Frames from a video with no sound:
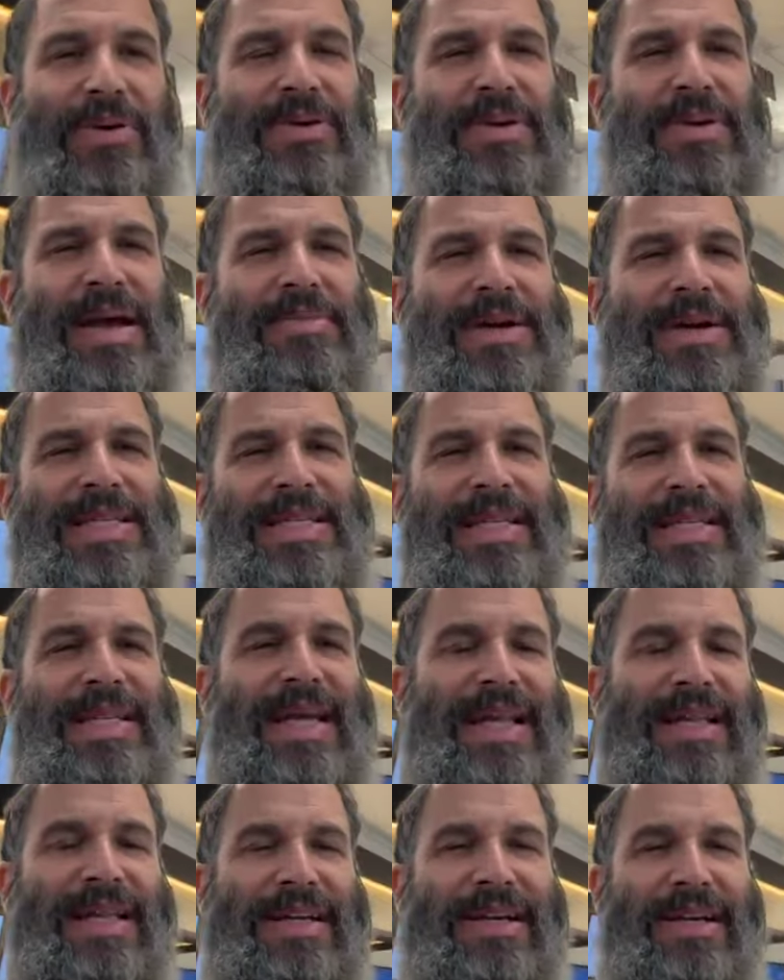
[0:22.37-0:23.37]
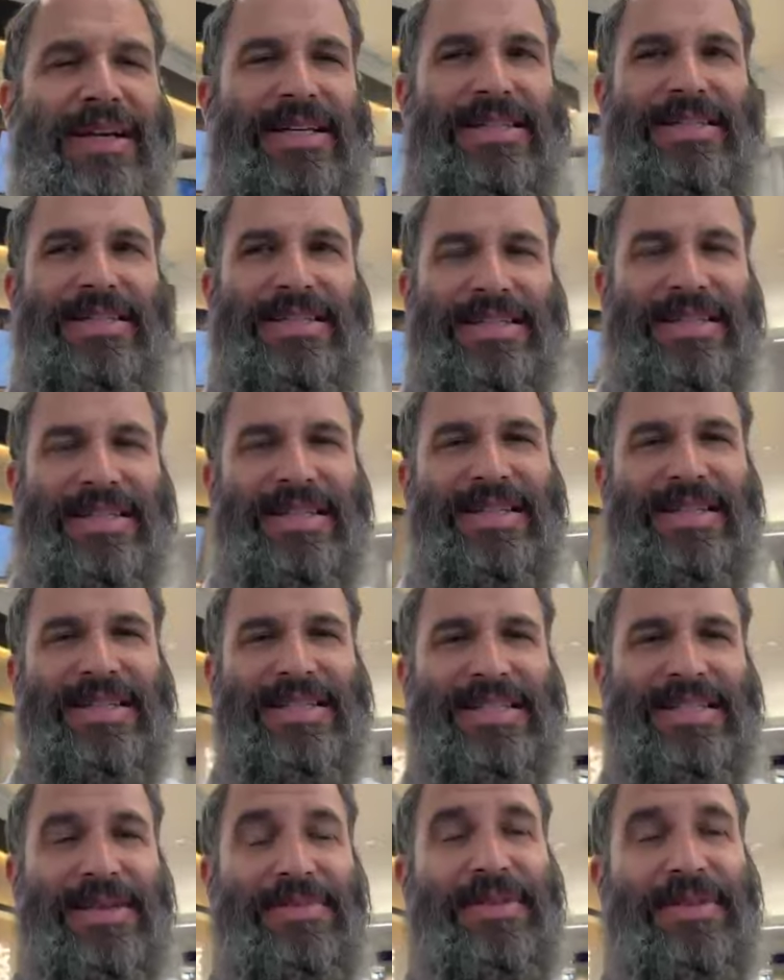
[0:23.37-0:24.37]
What the rabbis are telling us
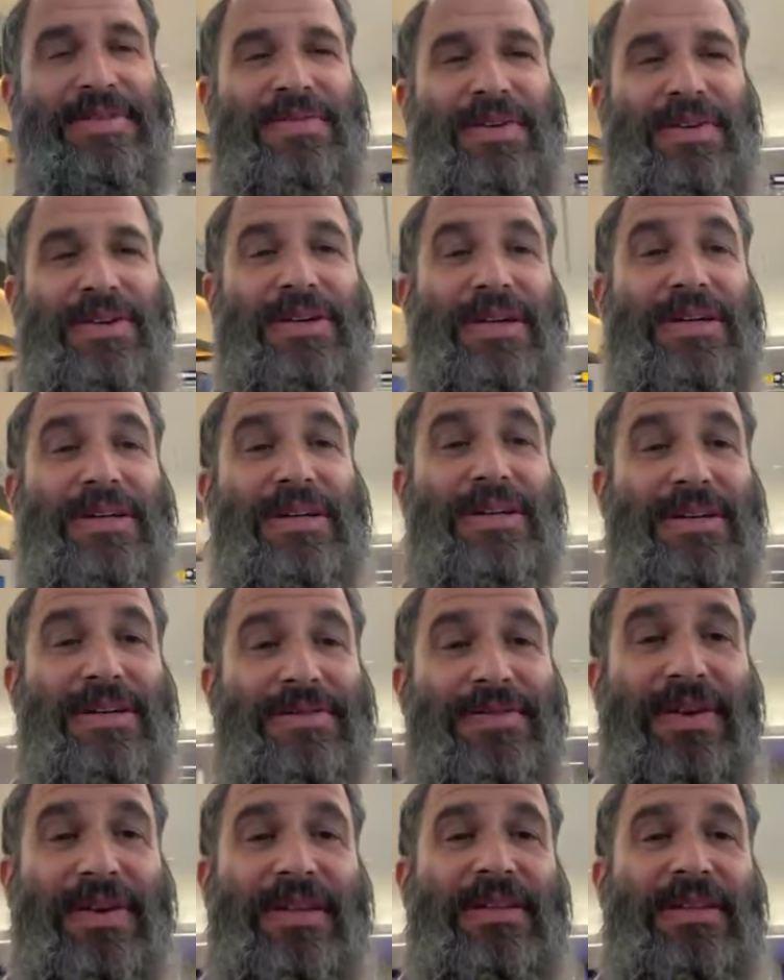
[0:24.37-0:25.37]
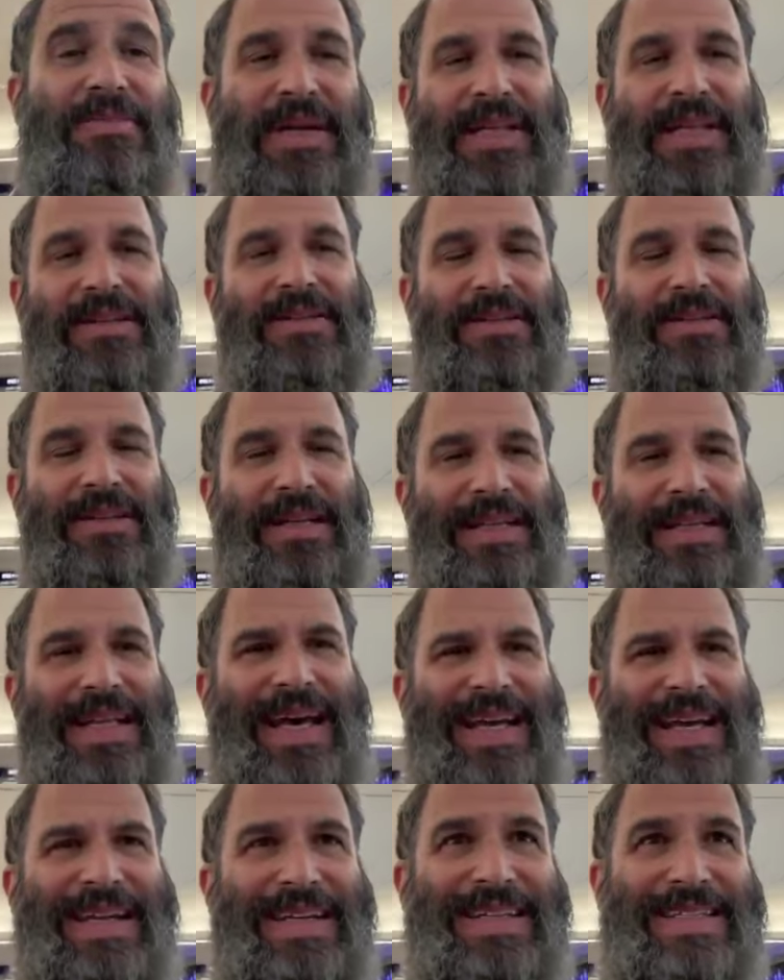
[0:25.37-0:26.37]
is something very fundamental, and
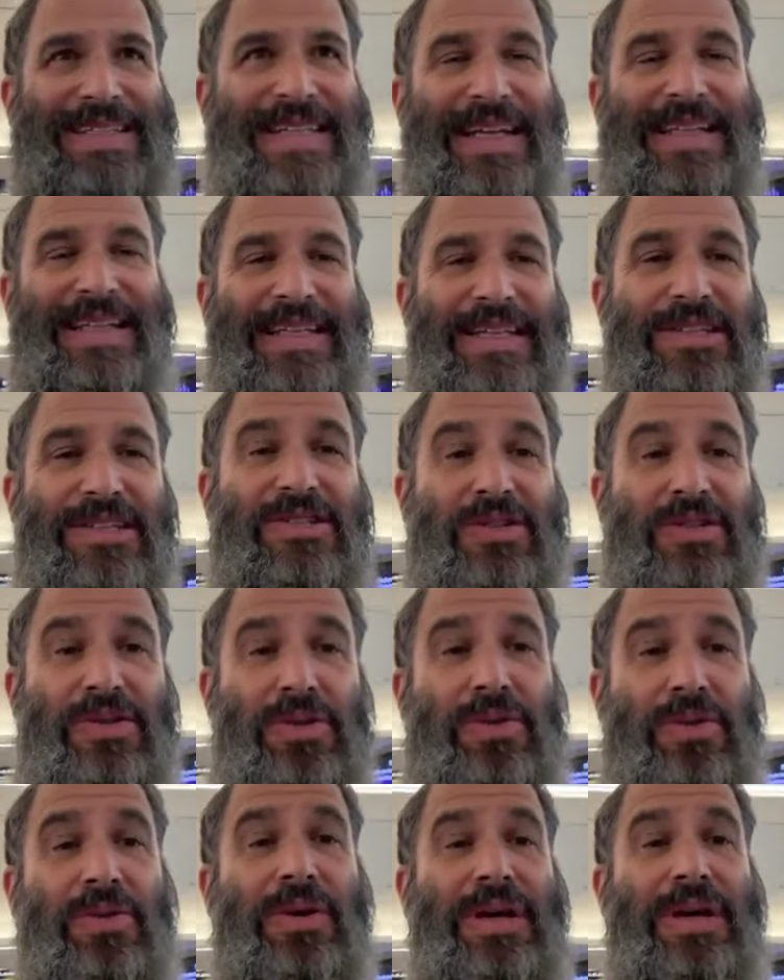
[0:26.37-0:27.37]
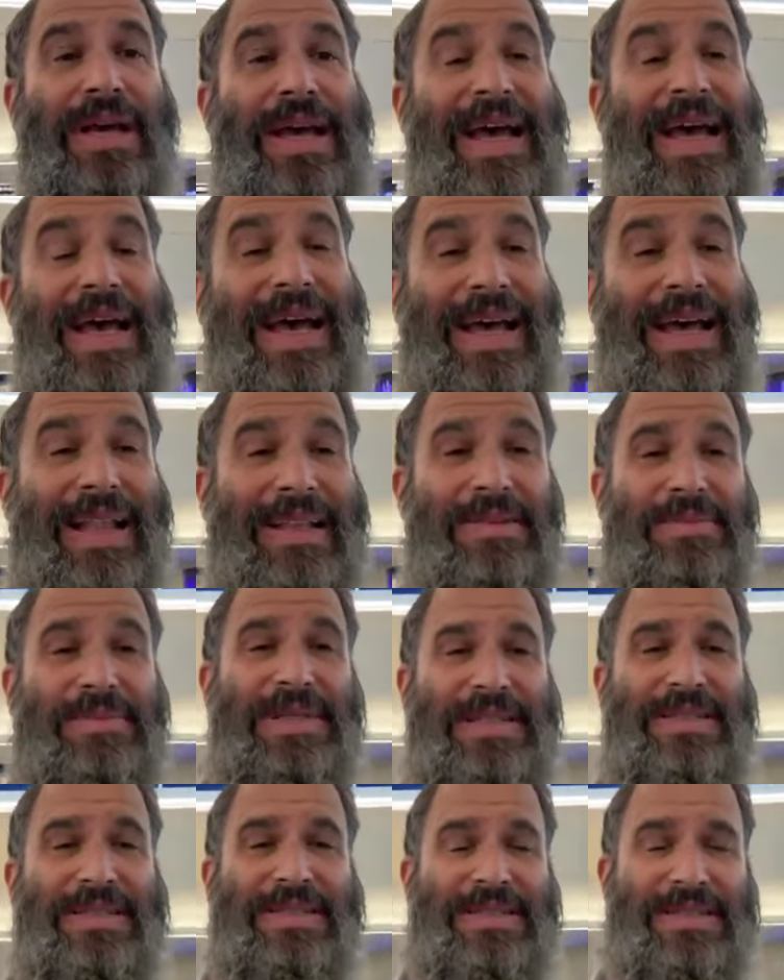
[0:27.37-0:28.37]
that is that there's two
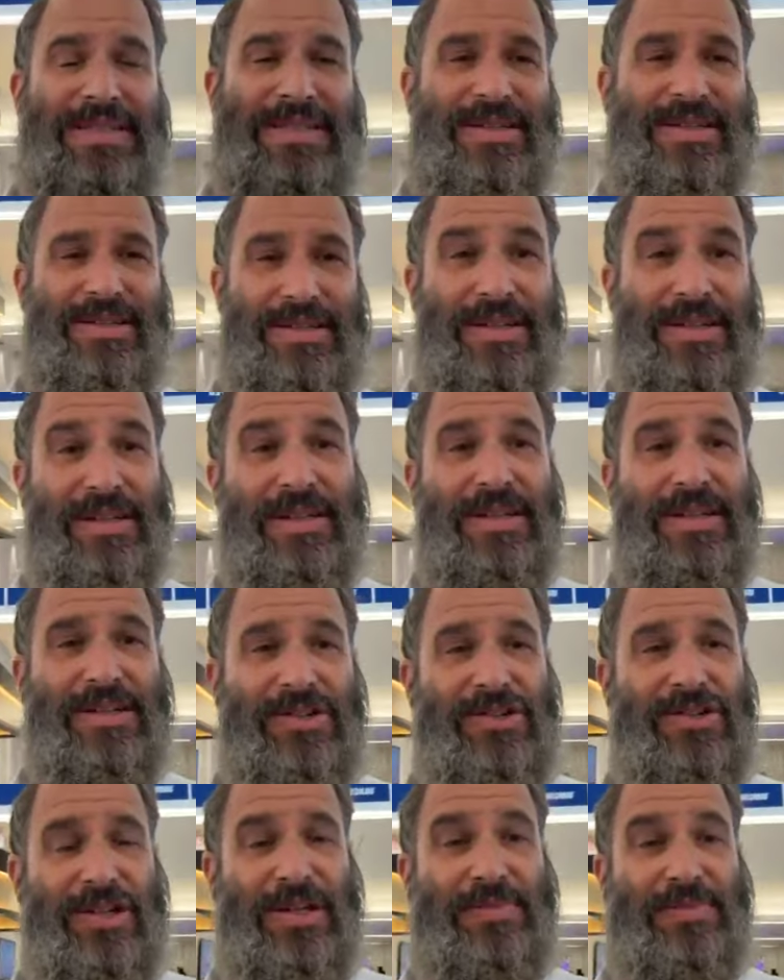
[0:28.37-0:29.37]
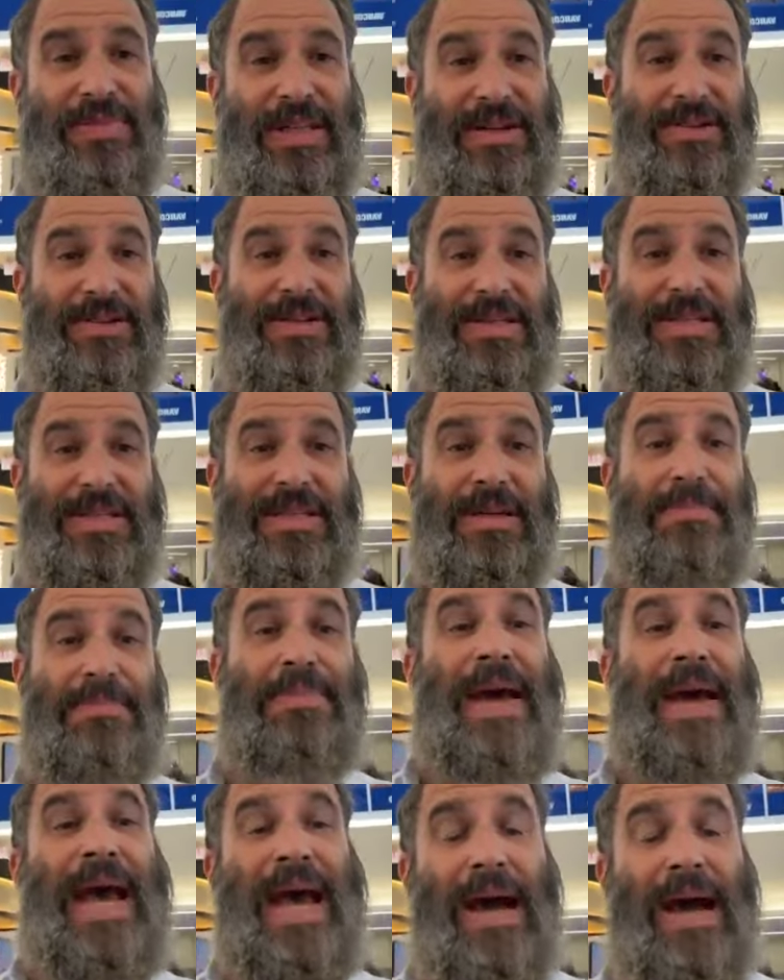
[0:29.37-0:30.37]
elements to leadership. There is the
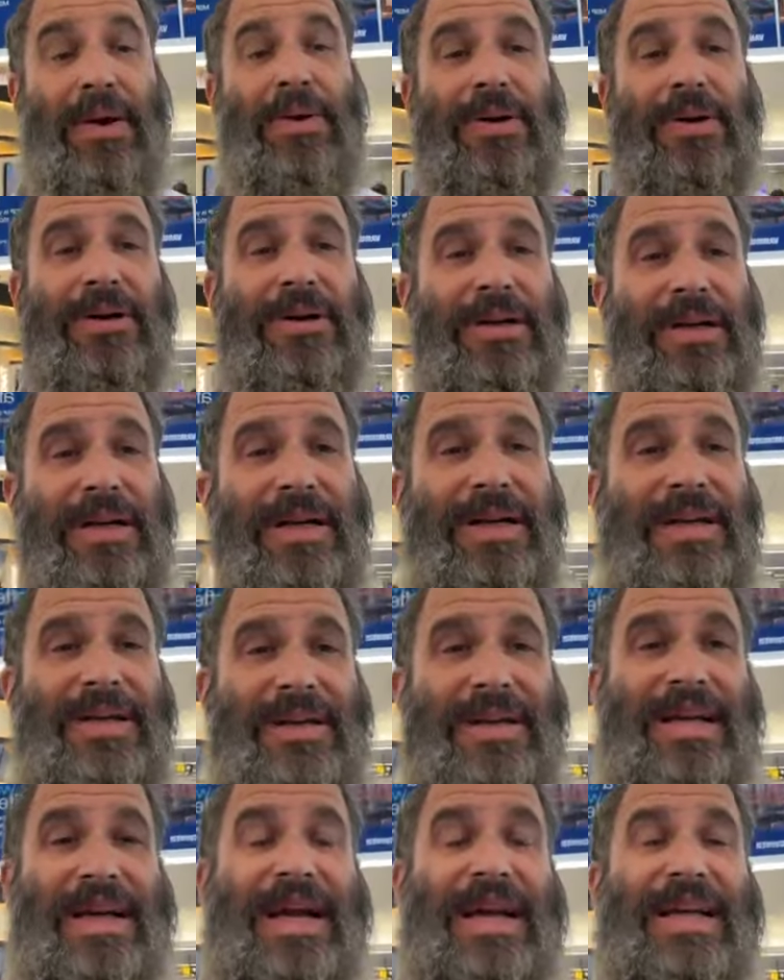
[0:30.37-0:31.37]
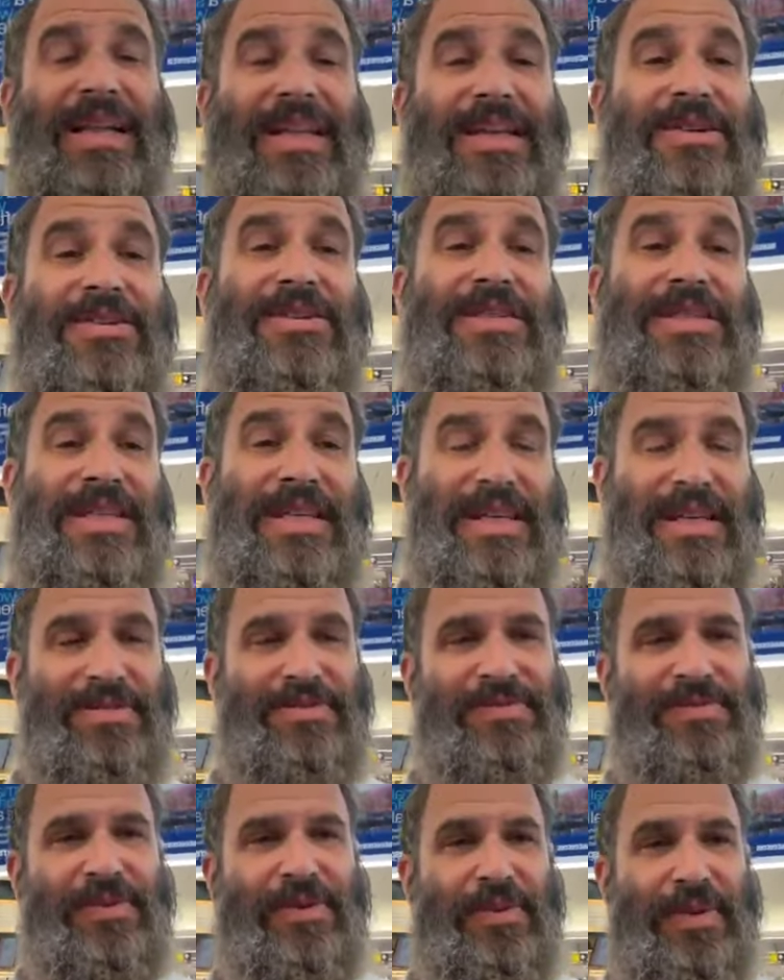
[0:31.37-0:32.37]
power and there is the
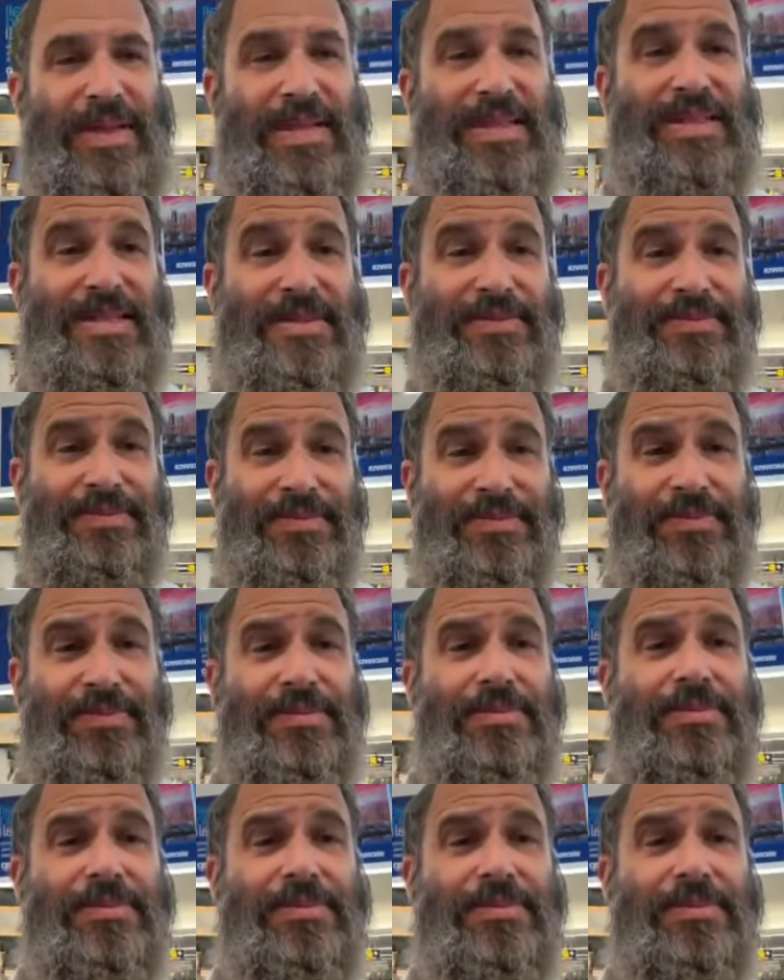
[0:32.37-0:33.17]
influence.